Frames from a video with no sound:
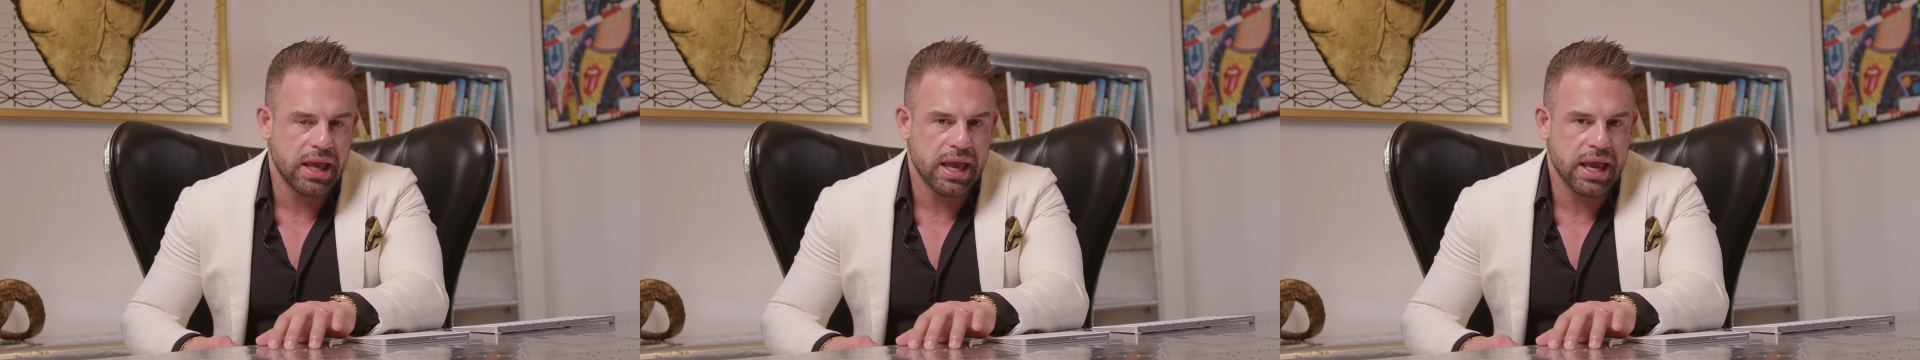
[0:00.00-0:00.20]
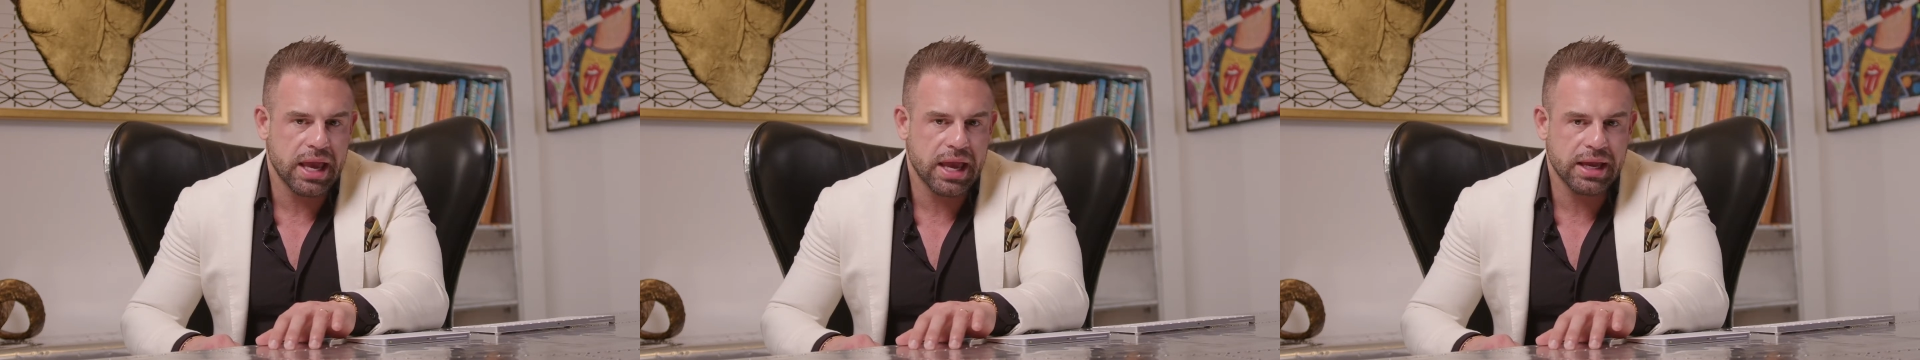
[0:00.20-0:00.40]

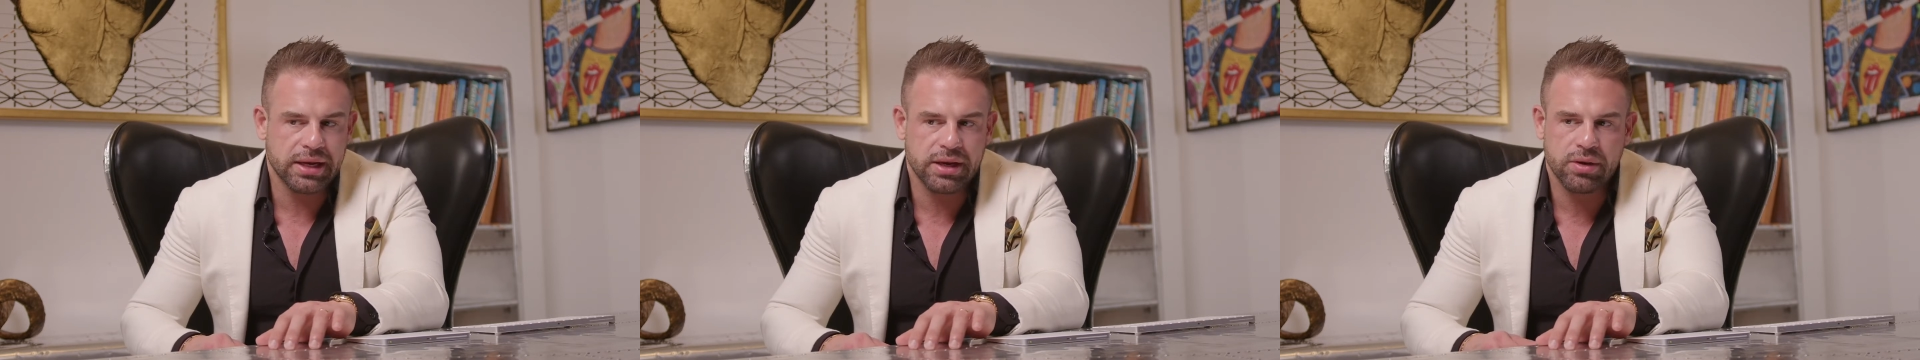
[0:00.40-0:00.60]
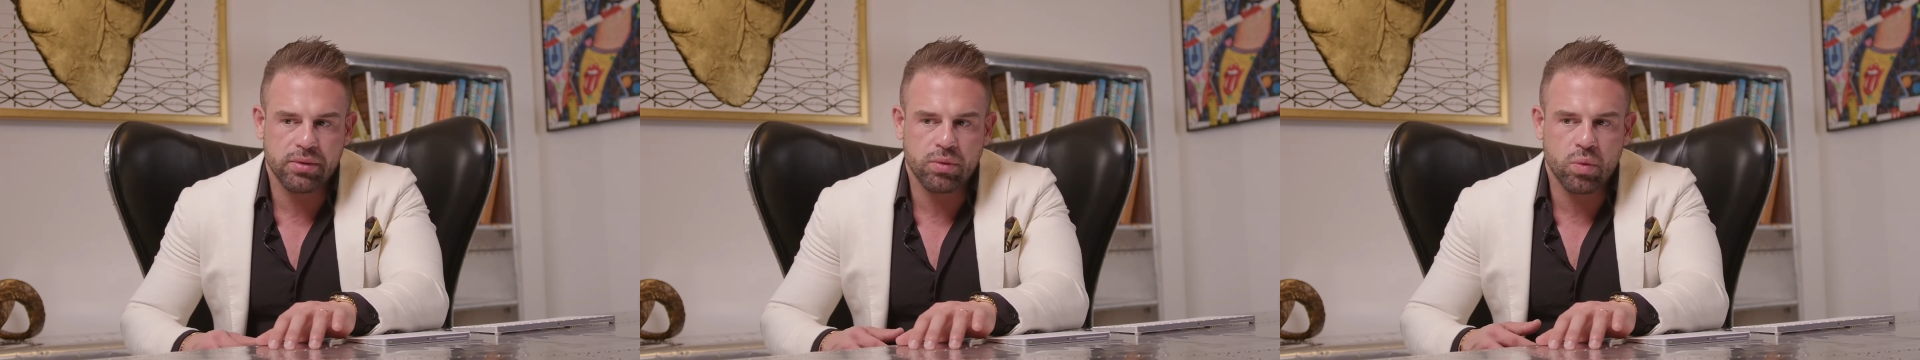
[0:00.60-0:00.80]

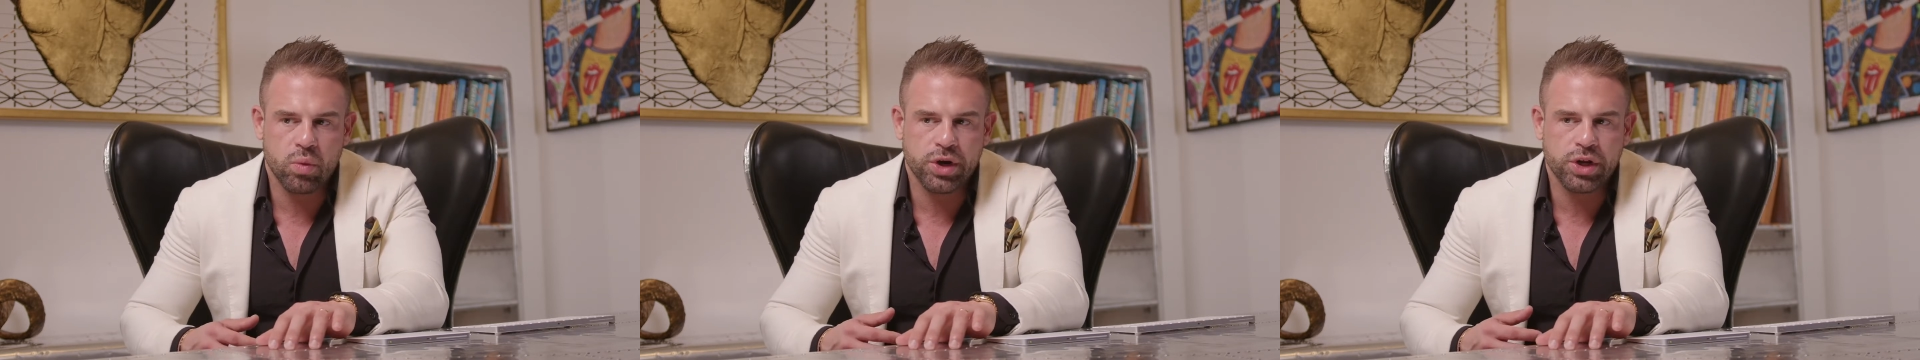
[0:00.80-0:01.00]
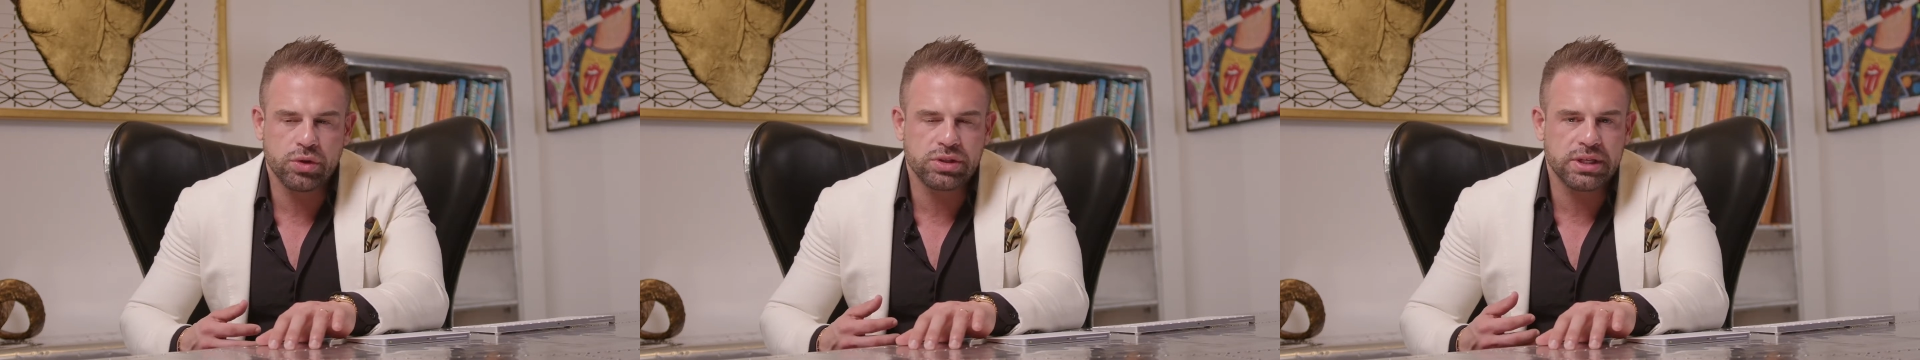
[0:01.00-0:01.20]
And where
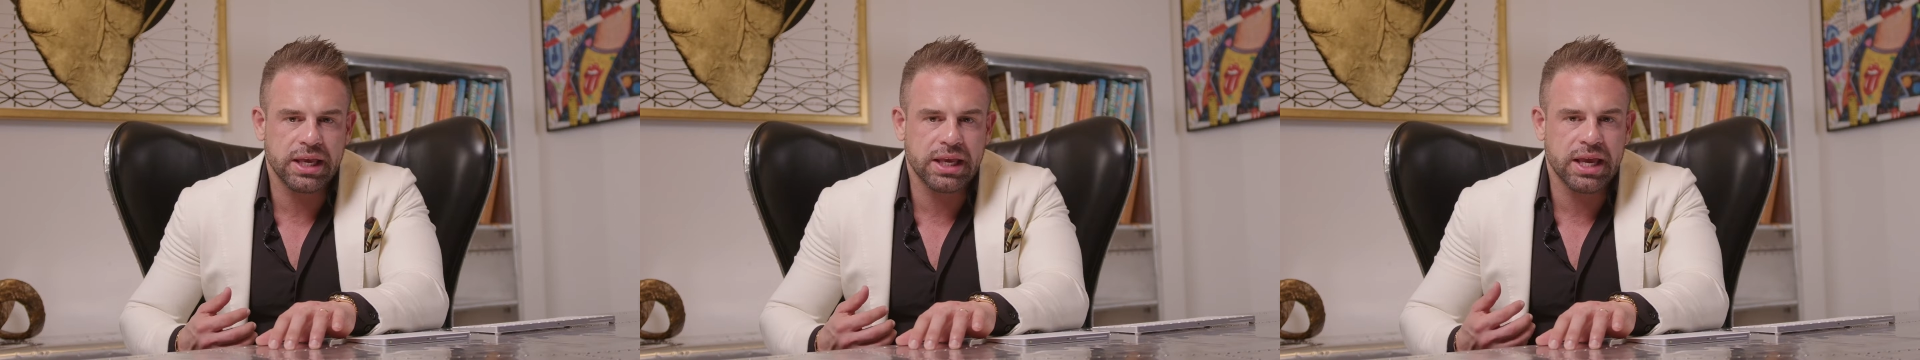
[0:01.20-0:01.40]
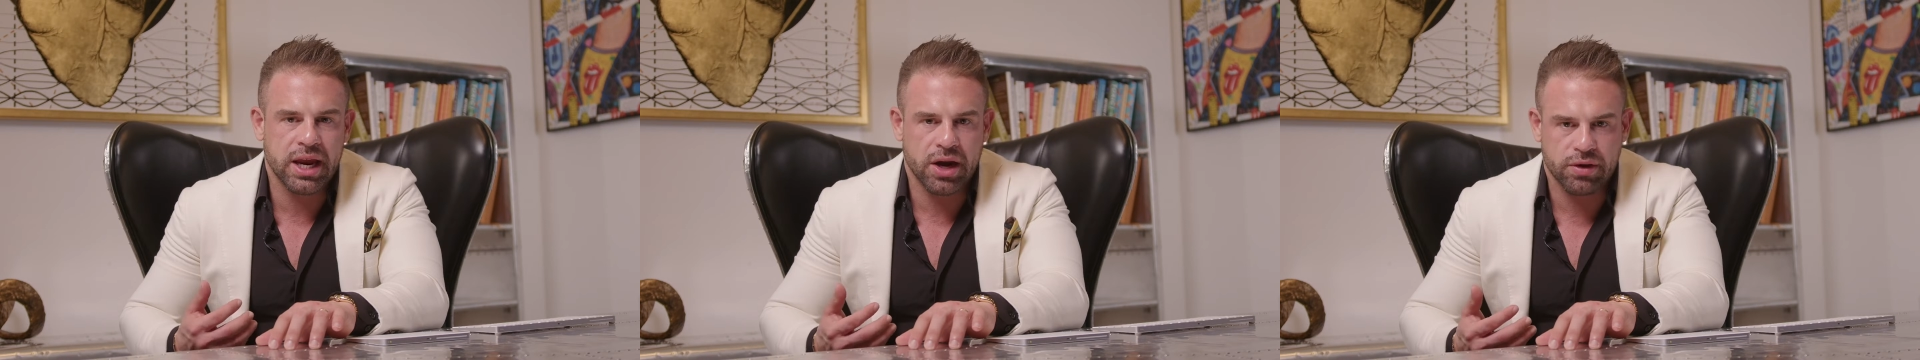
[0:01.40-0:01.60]
you
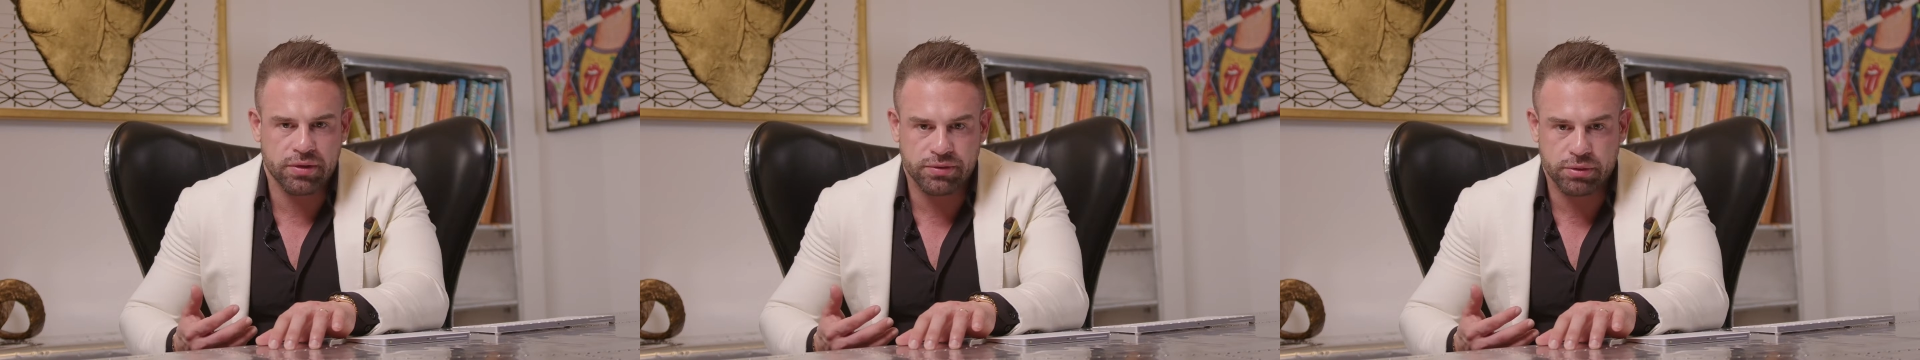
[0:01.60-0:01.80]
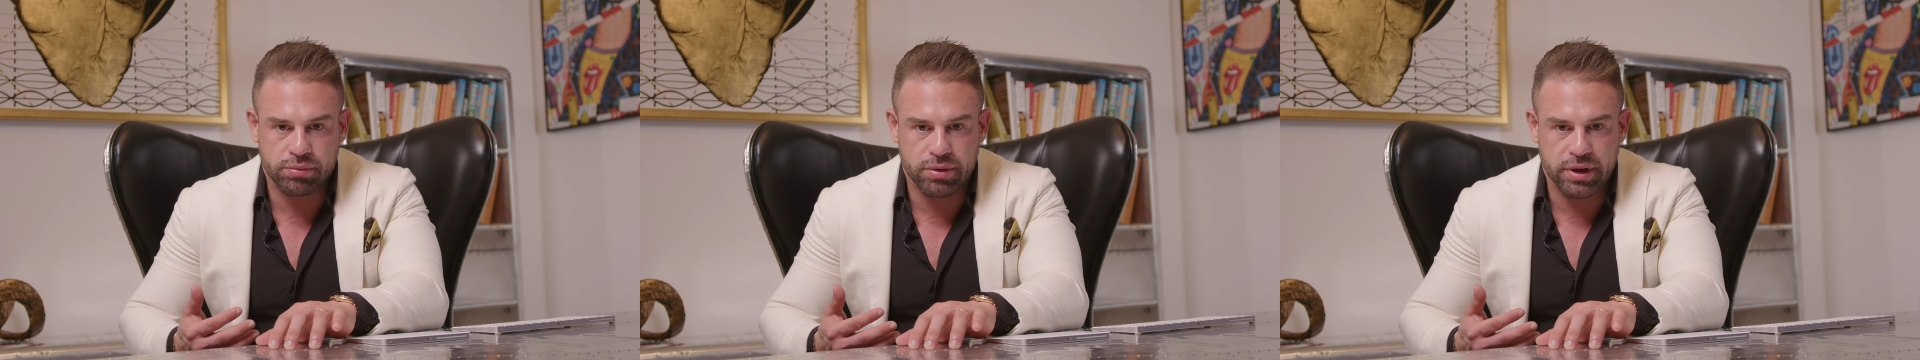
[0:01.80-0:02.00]
take care of
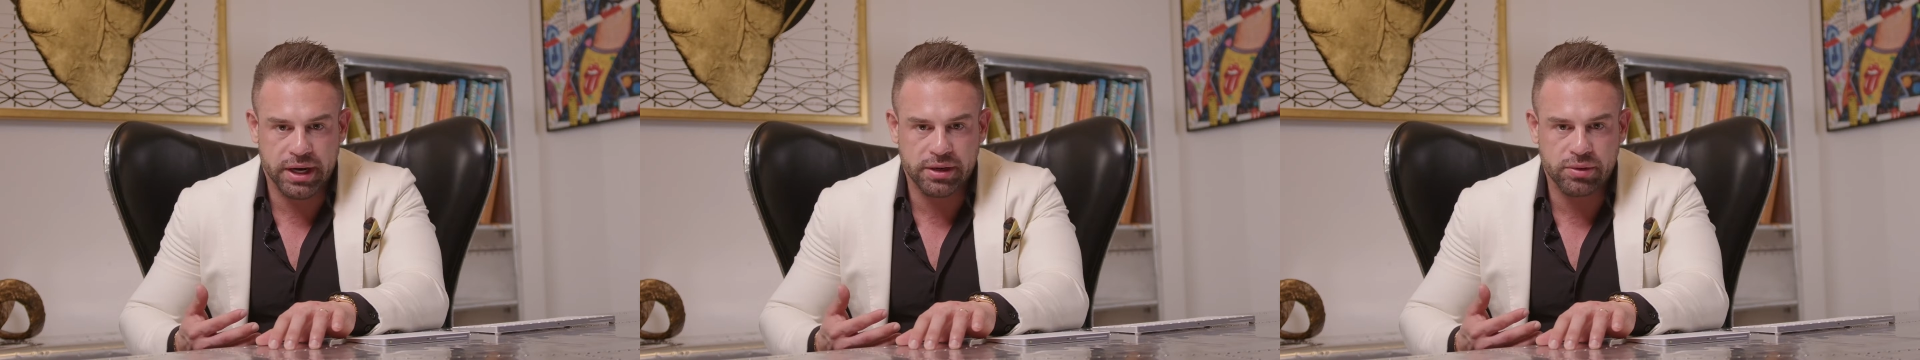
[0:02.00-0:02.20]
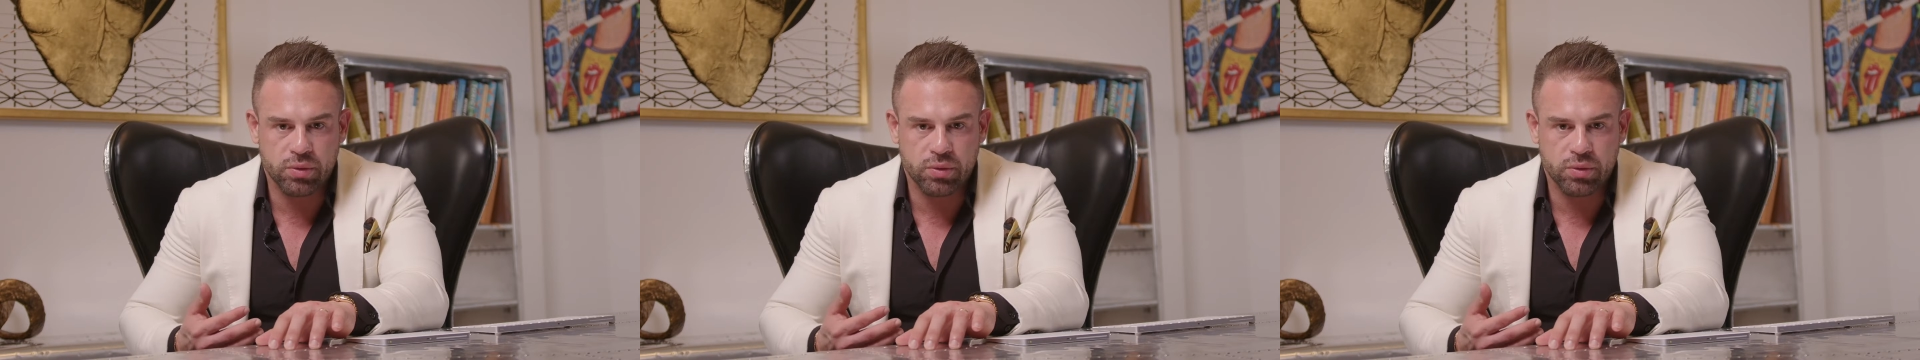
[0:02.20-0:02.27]
your brain,